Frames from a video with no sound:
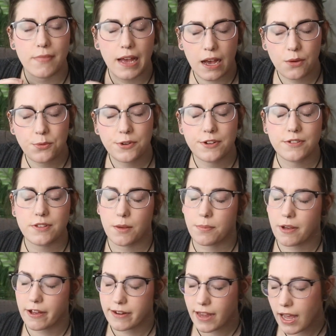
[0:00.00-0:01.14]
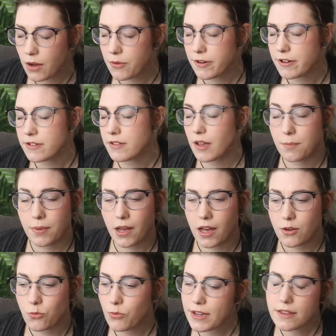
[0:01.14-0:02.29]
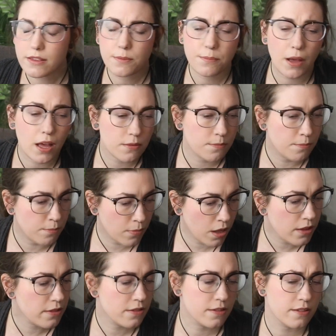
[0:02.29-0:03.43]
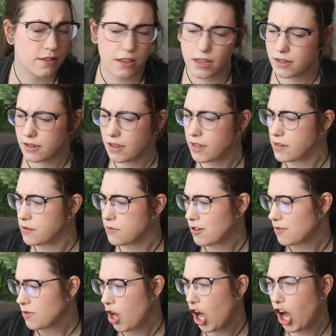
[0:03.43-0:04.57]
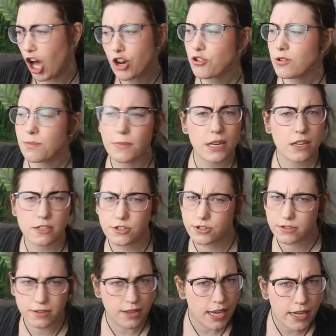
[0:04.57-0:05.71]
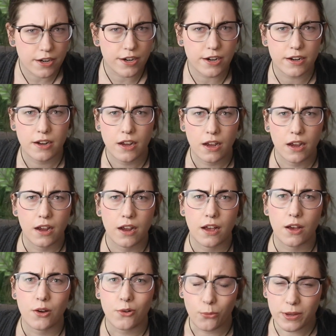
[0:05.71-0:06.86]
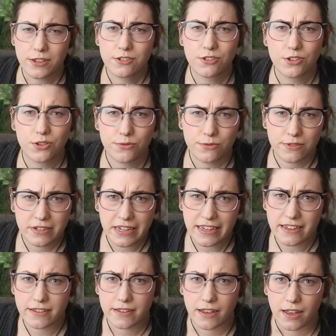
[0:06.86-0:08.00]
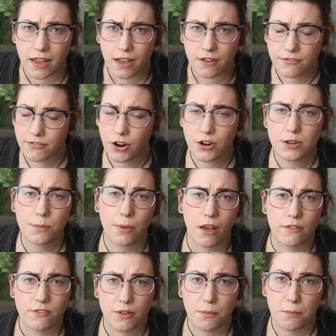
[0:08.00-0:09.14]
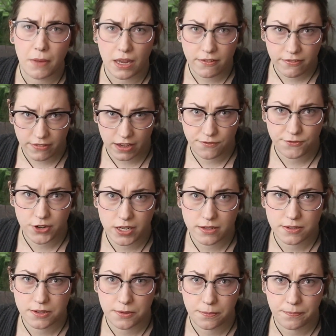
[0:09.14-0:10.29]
hours upon weeks upon months, and 100 miniatures later, Windsor Newton is far and above my favorite.